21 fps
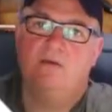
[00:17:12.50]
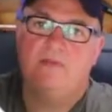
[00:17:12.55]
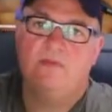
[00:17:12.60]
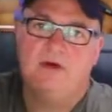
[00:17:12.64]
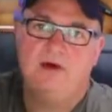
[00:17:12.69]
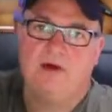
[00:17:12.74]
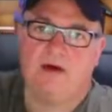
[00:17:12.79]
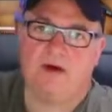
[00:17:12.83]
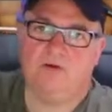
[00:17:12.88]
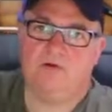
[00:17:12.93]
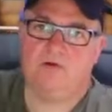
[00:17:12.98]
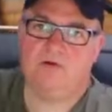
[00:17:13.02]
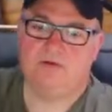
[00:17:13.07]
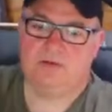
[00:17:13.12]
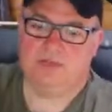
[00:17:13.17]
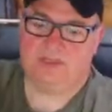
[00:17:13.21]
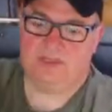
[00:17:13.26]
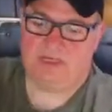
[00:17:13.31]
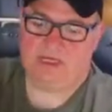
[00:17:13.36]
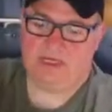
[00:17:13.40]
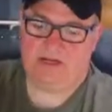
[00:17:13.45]
that hold
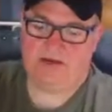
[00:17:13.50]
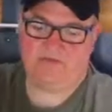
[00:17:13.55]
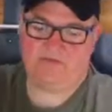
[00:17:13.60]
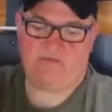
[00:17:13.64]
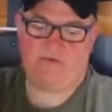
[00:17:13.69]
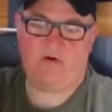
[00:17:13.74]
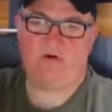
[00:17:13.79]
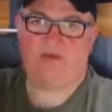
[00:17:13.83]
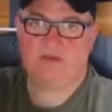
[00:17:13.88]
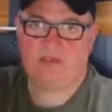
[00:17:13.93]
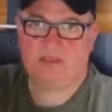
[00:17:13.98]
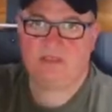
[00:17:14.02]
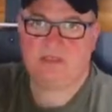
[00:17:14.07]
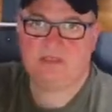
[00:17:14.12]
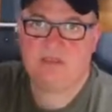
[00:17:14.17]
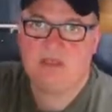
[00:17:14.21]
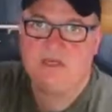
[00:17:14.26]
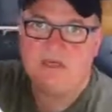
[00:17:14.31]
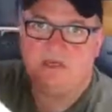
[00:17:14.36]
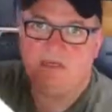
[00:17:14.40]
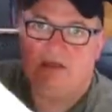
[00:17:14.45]
the rods
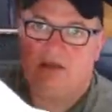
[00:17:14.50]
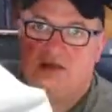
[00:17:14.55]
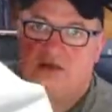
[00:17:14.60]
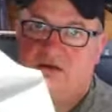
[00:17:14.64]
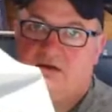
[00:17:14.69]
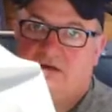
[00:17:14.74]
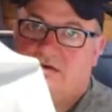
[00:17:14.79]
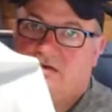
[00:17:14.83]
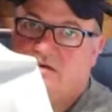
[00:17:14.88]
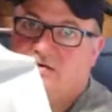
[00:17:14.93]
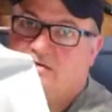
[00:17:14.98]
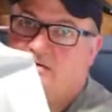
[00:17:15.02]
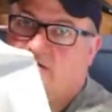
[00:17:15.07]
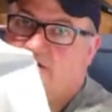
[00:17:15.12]
that, that,